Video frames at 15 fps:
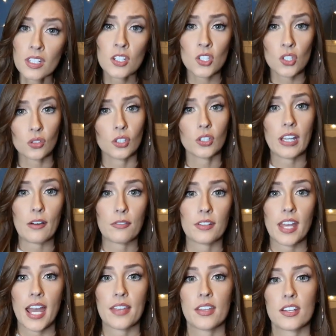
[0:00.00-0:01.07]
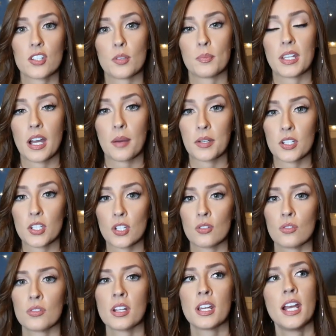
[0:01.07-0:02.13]
So look out for that. That should be coming
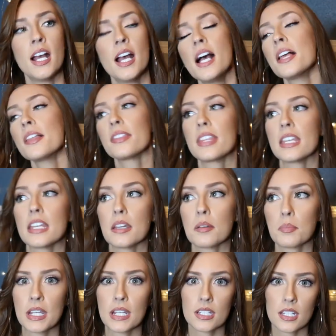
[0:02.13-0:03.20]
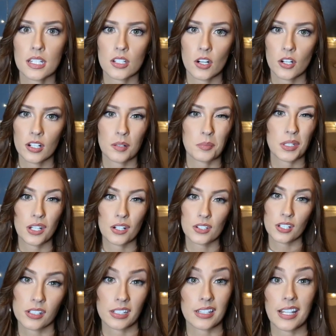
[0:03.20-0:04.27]
soon. The pieces aren't gonna be here
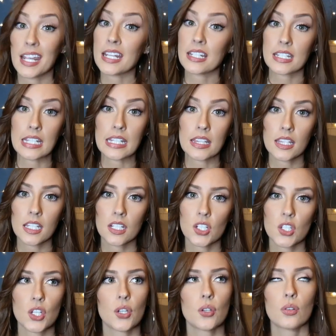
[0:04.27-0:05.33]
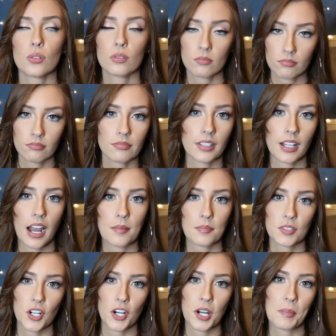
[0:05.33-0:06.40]
like the 18th, so I'm
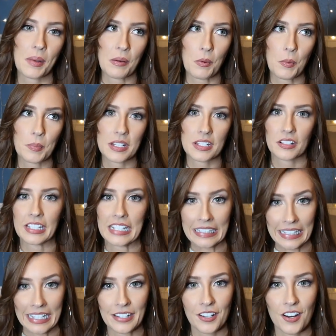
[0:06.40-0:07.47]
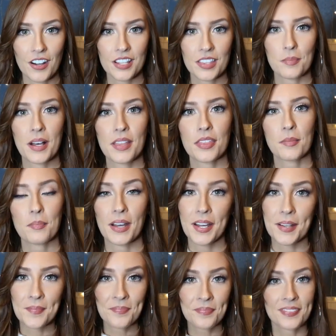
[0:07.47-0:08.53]
sorry, but it won't be till like later on in the month, but
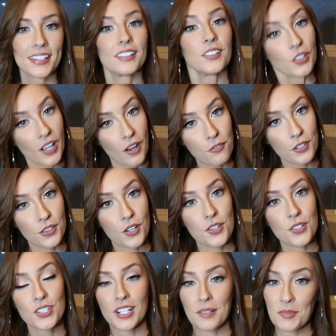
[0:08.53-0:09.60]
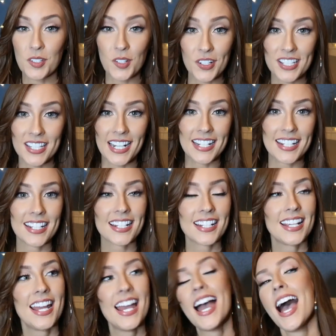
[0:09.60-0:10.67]
look out for those. I'm so excited.
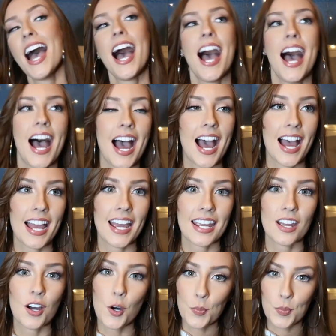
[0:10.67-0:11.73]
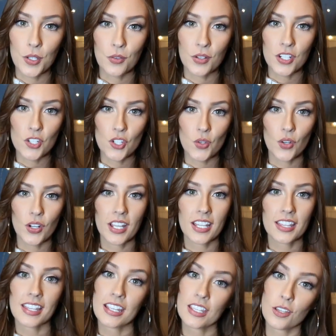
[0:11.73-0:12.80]
I hope you
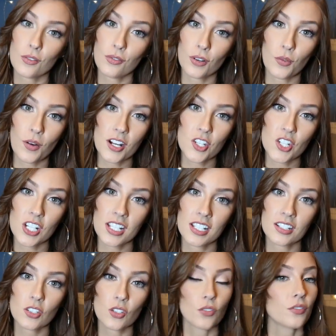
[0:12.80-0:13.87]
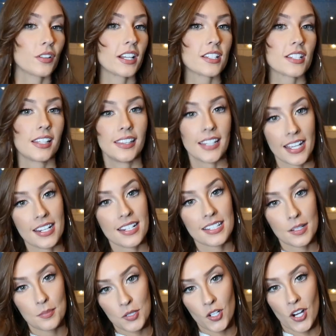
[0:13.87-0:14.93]
enjoy. Thank you for watching. Don't forget to like,
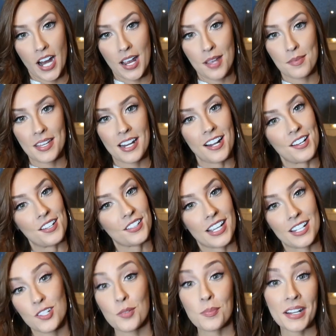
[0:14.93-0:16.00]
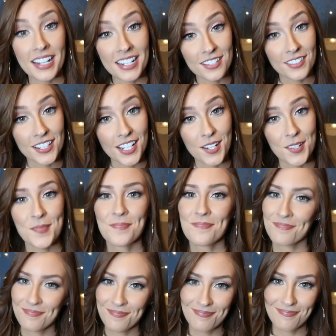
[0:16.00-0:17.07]
subscribe, and I'll catch you in my next video.
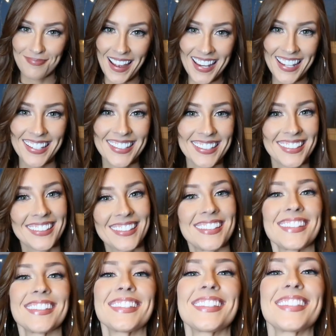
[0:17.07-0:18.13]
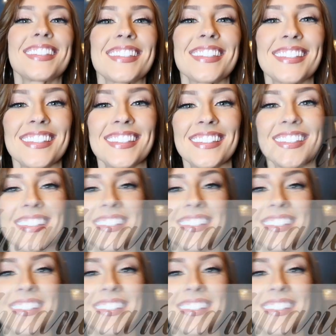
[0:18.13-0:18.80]
Bye!